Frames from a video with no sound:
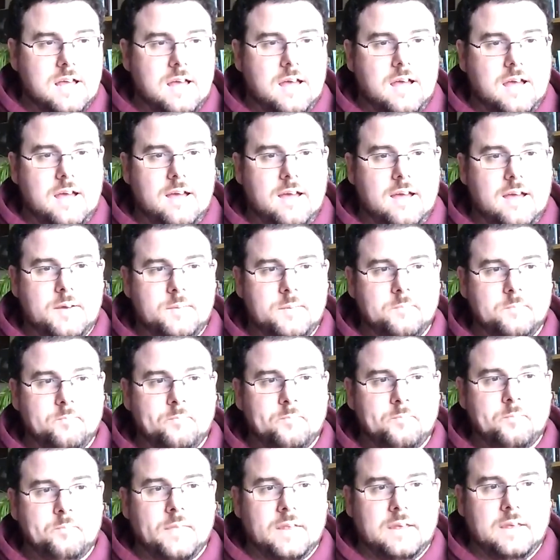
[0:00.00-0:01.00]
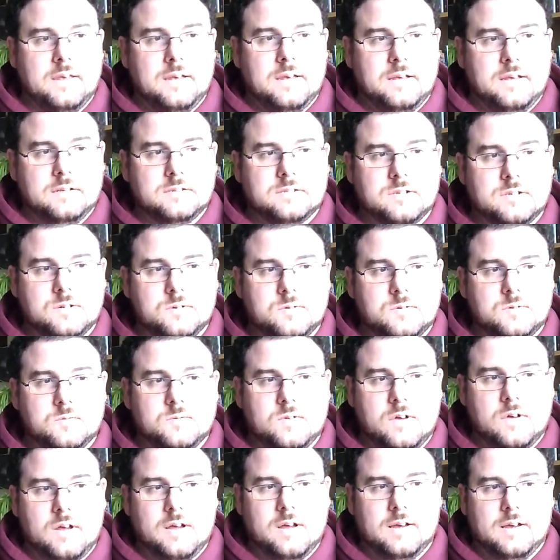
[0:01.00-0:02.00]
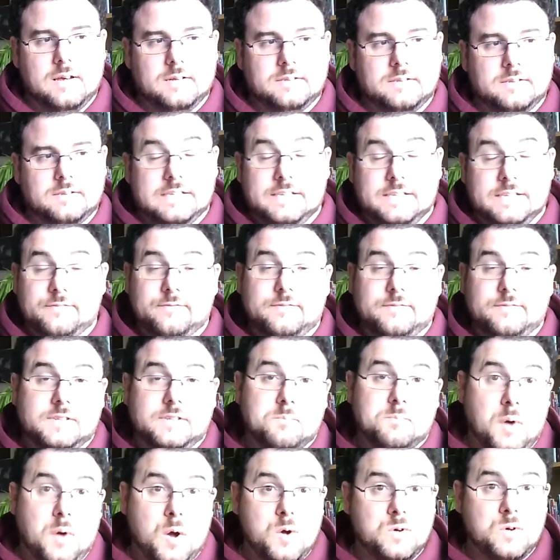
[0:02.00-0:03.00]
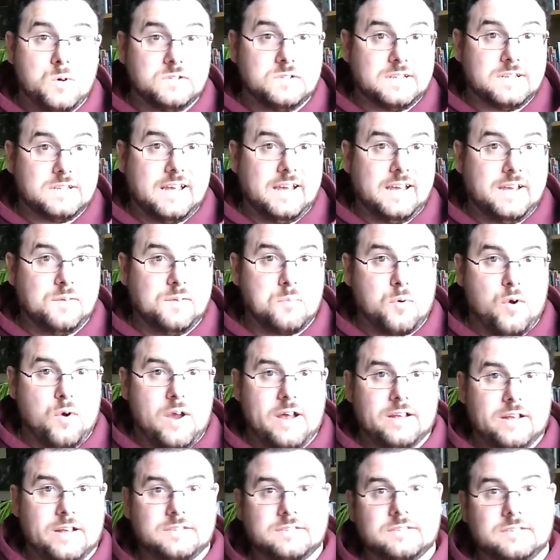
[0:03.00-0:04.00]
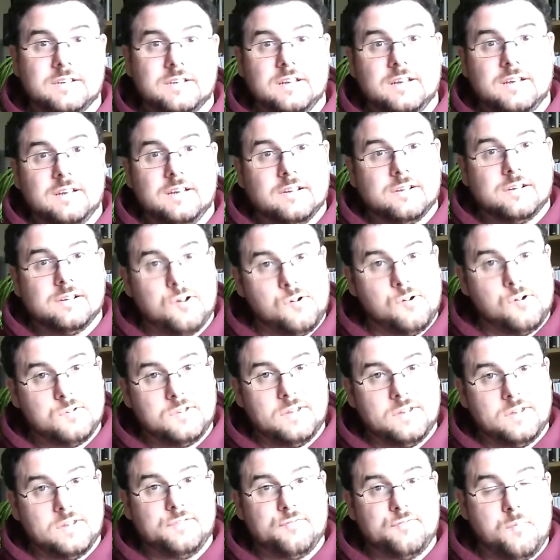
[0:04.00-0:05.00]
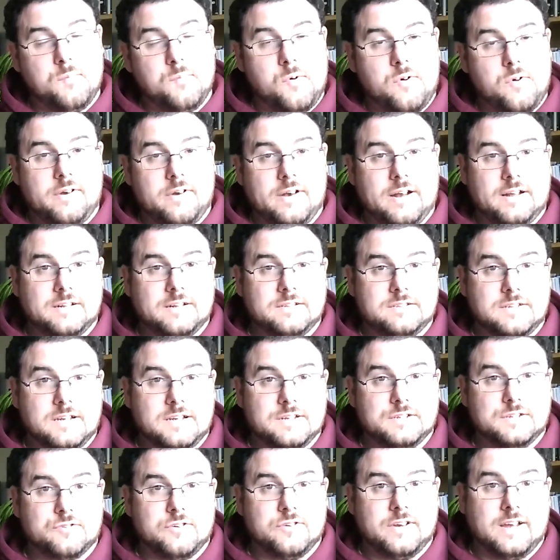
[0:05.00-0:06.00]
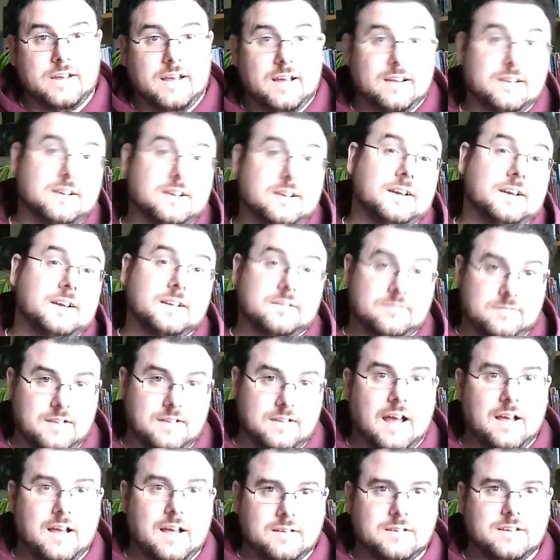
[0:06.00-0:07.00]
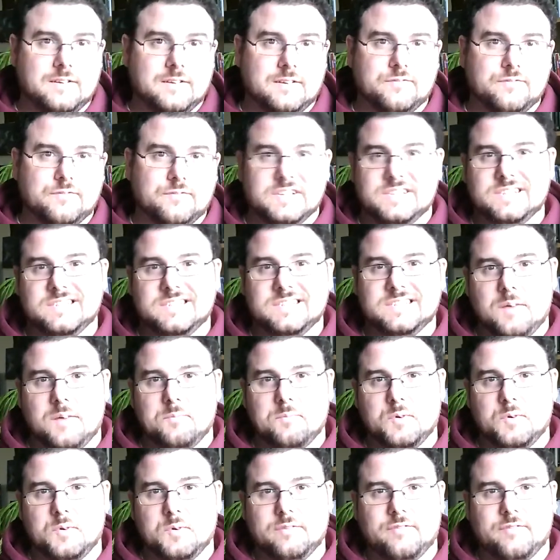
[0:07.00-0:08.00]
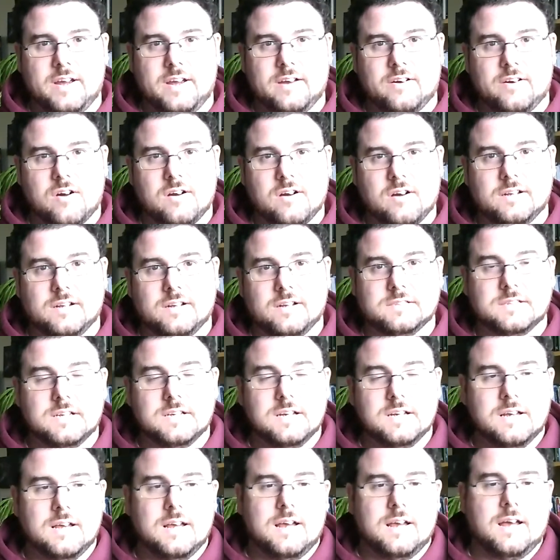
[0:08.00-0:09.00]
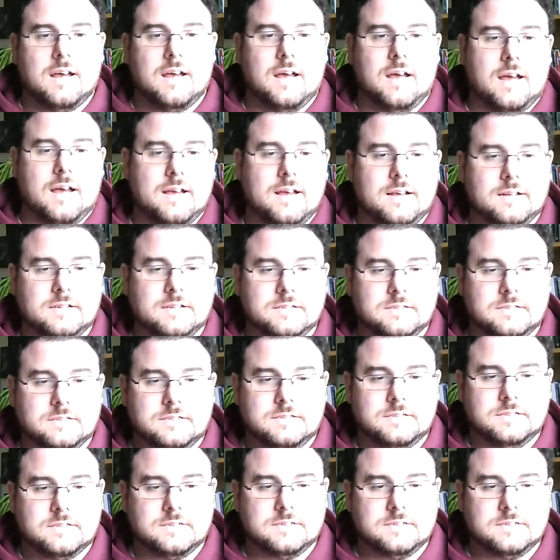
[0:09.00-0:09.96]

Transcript: Um, the deposed King Bress goes to his Fomorian ancestry and kind of convinces them to invade Ireland, and